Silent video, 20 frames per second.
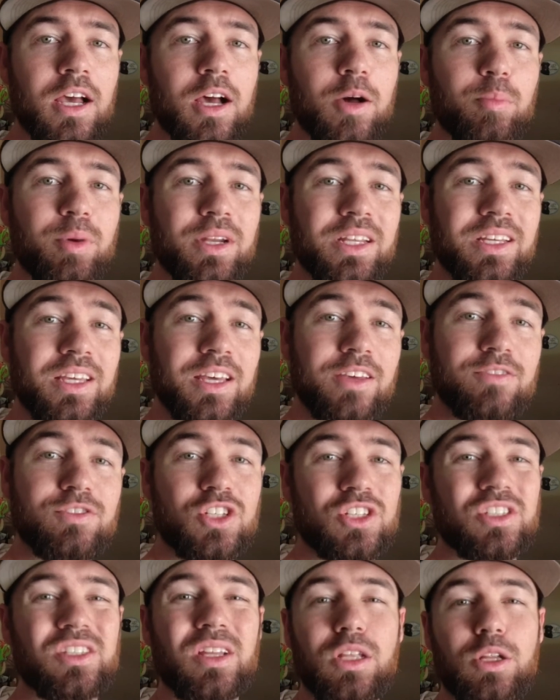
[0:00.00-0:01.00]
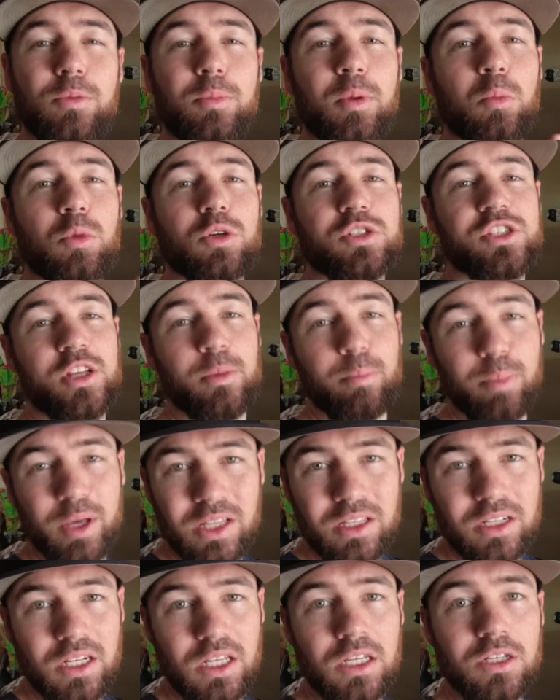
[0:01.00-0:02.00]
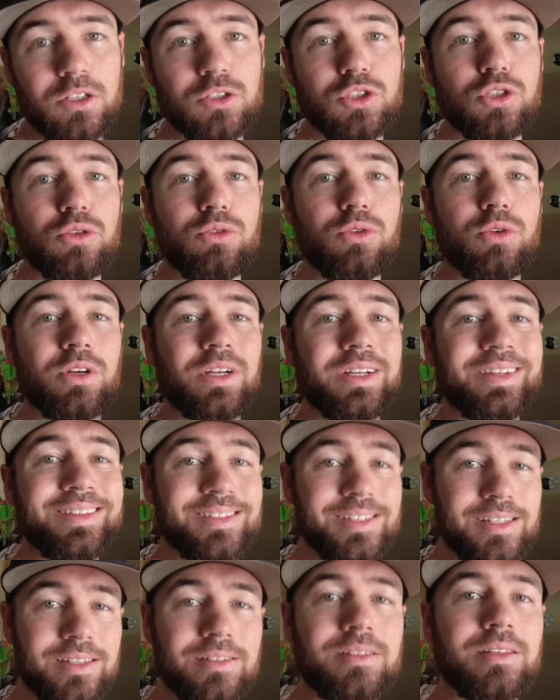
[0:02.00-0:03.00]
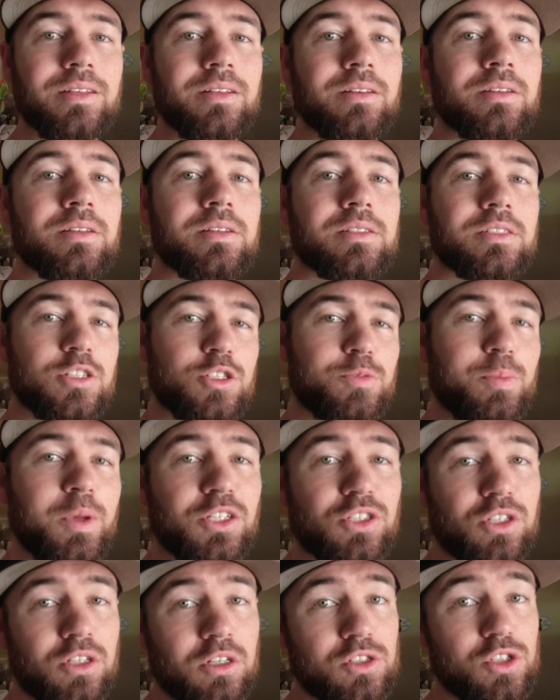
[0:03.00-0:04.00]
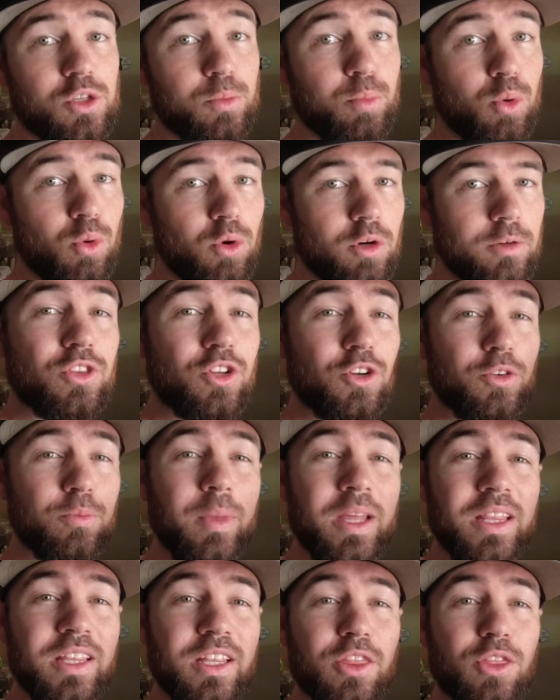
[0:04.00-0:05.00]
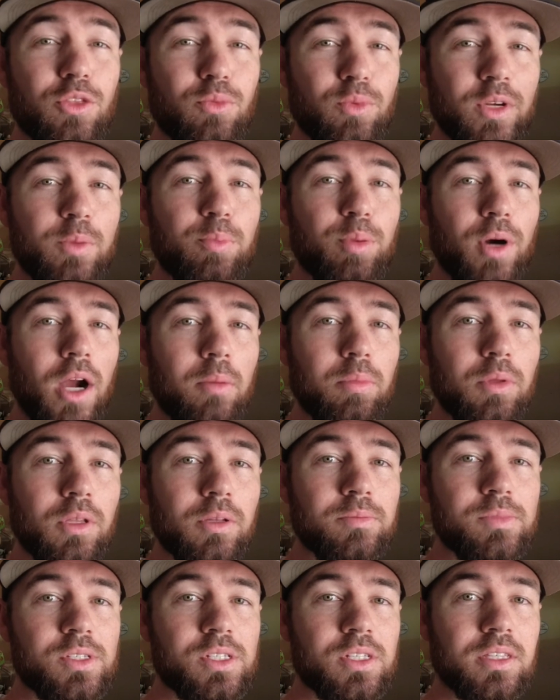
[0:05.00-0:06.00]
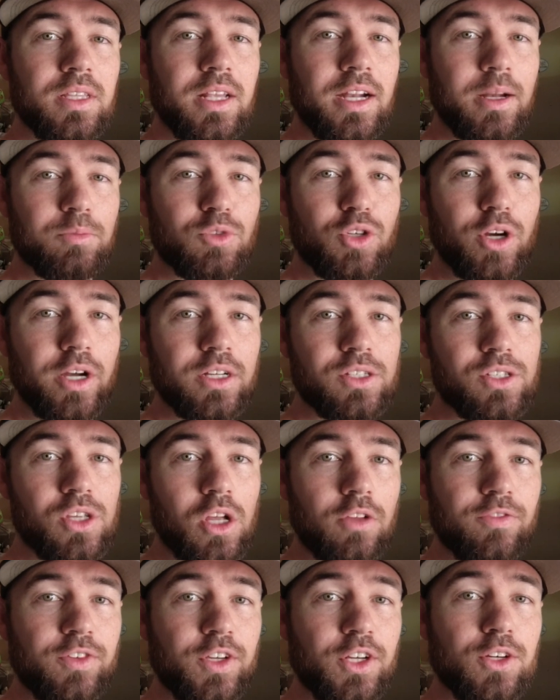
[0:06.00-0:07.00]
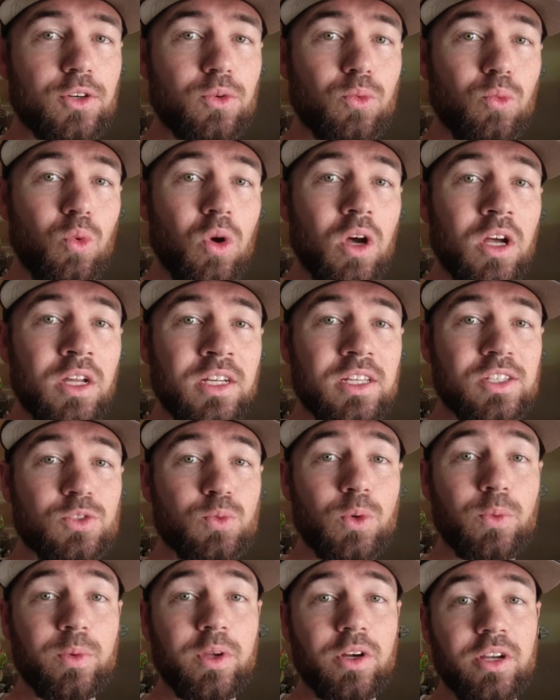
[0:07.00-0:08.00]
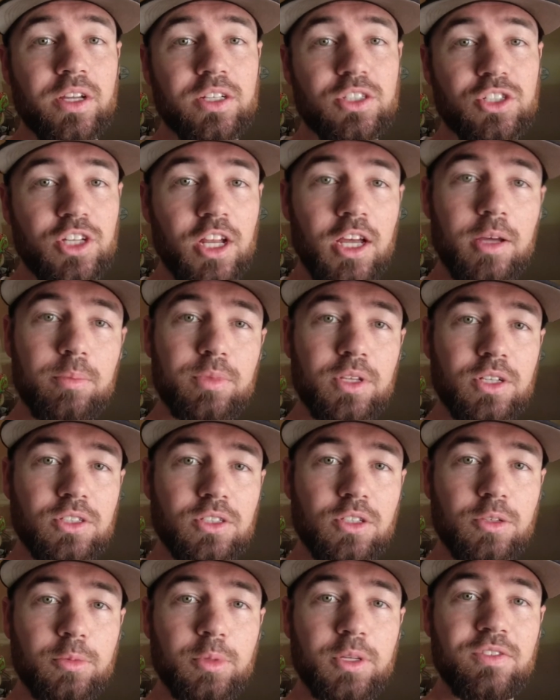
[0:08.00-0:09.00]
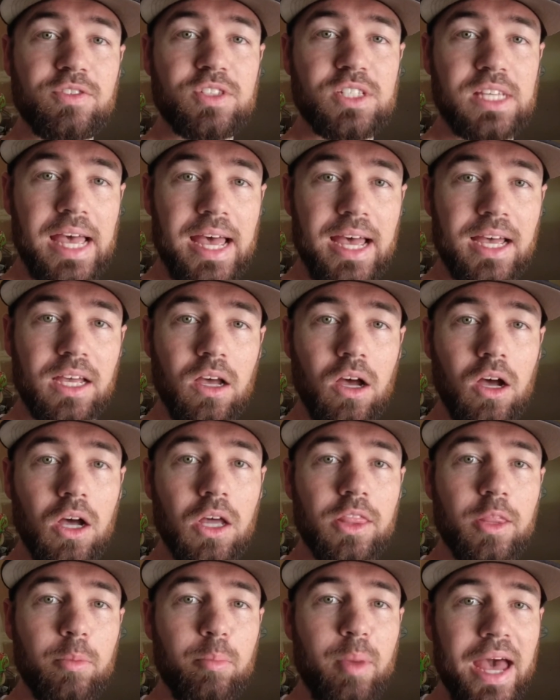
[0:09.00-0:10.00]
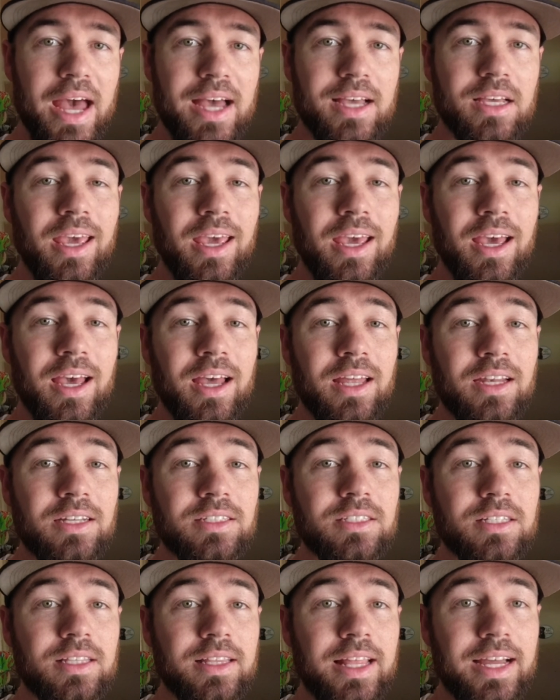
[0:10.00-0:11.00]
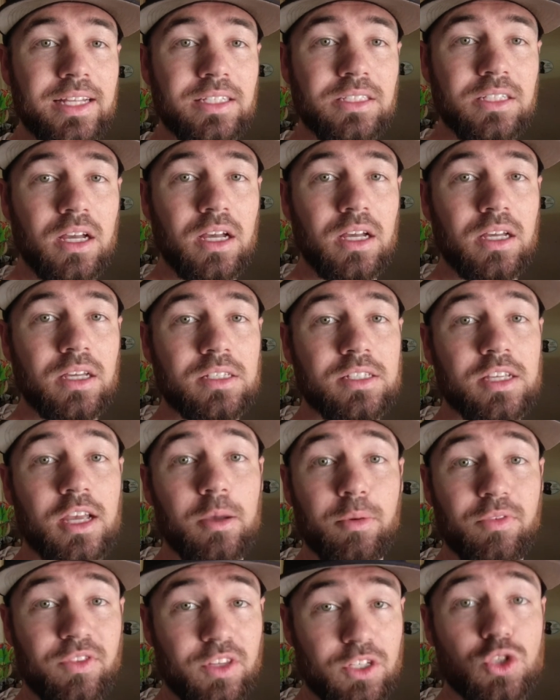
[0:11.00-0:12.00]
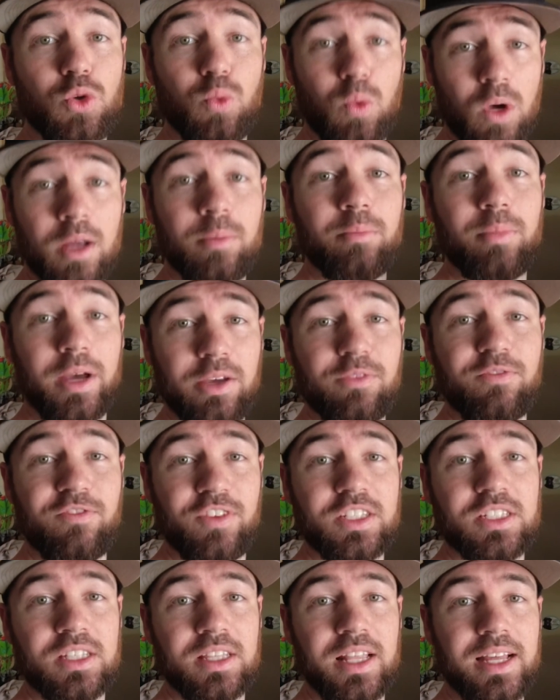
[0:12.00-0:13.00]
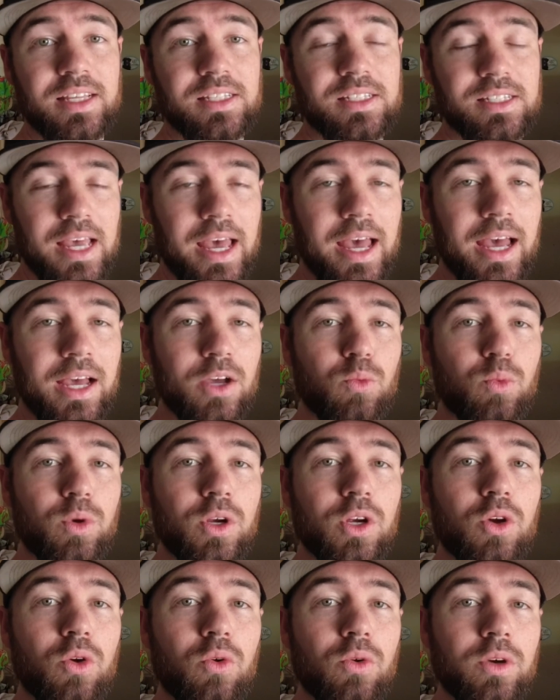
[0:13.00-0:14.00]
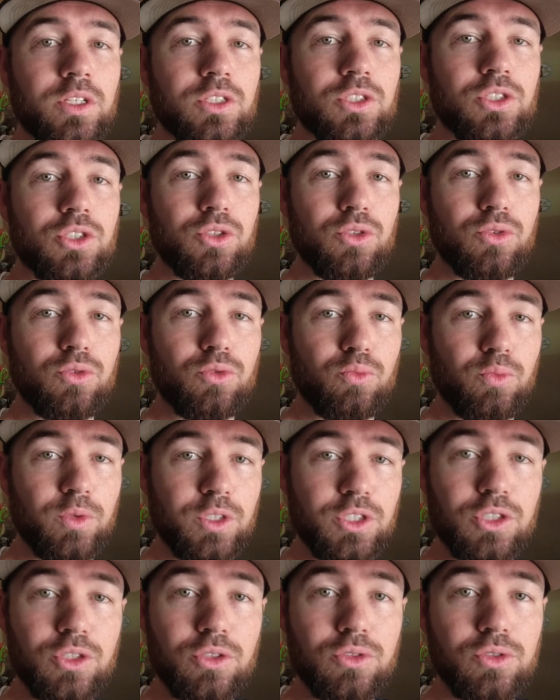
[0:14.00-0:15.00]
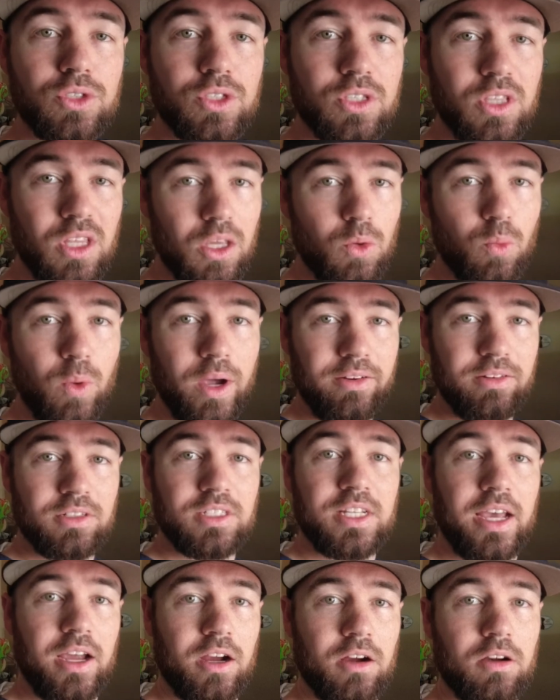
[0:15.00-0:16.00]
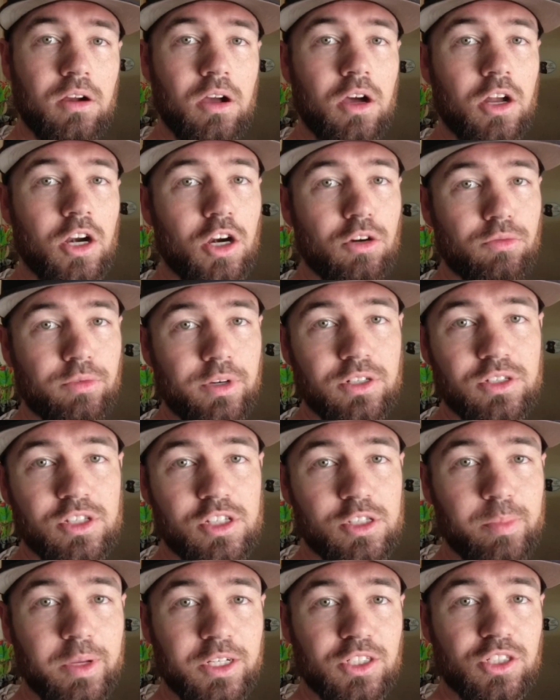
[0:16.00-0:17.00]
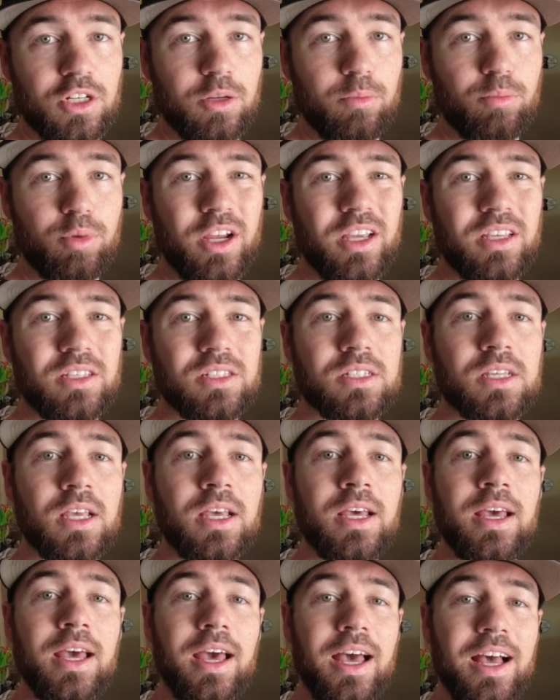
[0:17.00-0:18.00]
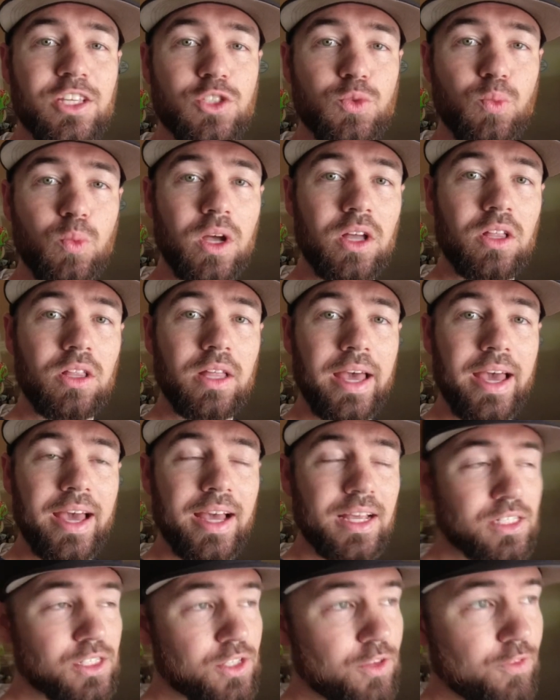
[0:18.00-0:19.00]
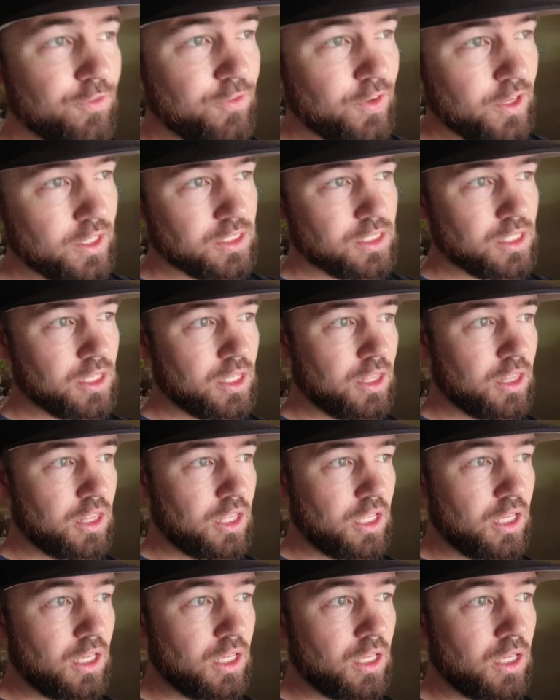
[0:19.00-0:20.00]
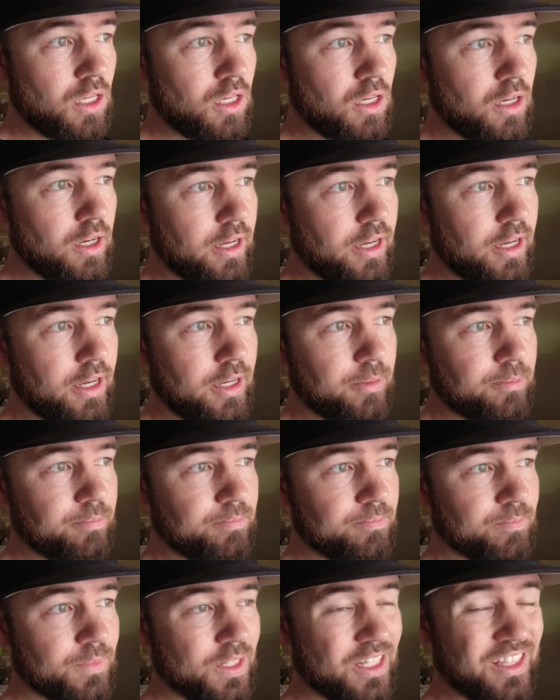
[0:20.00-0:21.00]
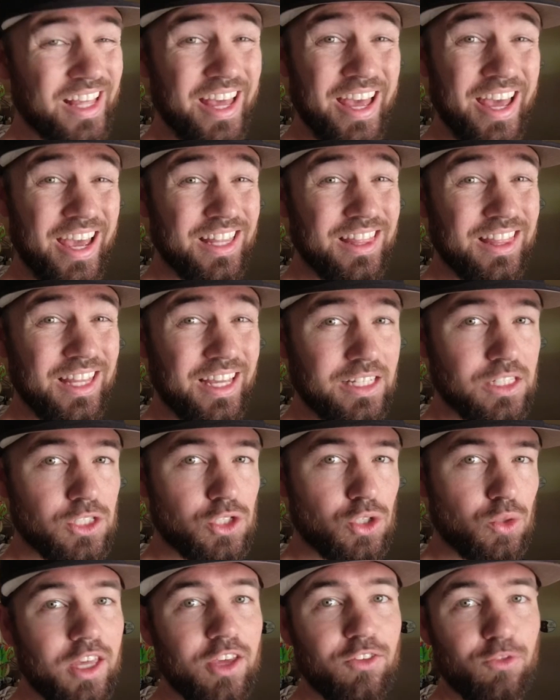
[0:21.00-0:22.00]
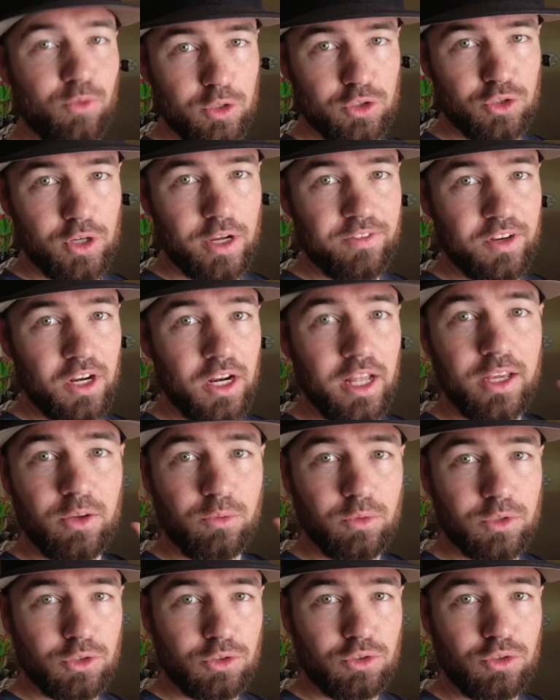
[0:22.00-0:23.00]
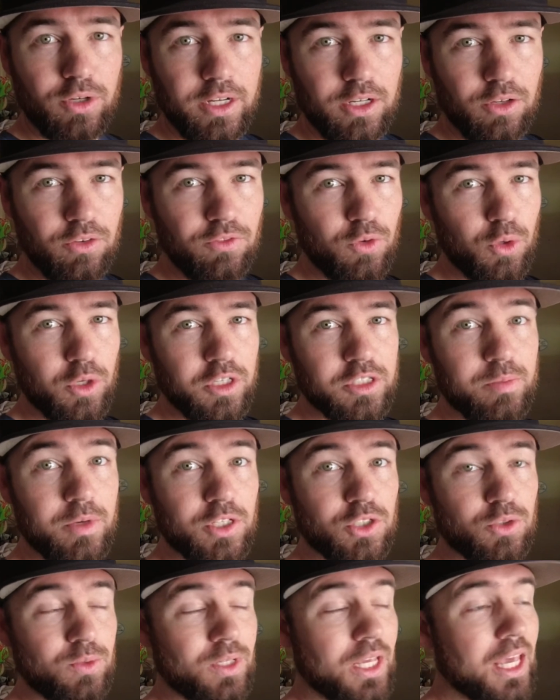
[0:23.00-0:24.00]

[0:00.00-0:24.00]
but it gives just a little bit more stability to your existing suspension and support. There are mainly three problems that I'm trying to solve here. One is when we are hitched up, there's a little bit of sag on the back, and that does a couple of things. So one, by fixing that sag, we're going to reduce the wear and tear on our rear suspension and brakes, as well as fix the headlights. If we're driving at night, which we try and avoid as much as we